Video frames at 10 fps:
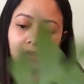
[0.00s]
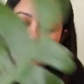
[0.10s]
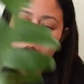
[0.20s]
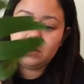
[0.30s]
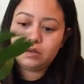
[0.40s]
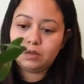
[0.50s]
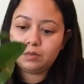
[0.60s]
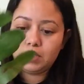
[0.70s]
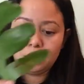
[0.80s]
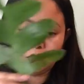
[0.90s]
And let
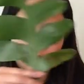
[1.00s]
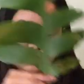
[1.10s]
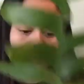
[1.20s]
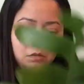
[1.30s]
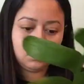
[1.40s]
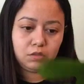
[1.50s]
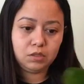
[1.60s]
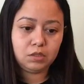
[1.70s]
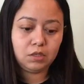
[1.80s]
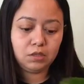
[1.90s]
me
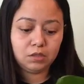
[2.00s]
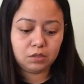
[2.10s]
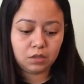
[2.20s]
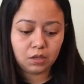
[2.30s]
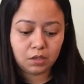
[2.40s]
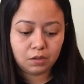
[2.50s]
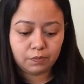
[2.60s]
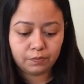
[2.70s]
set this guy up.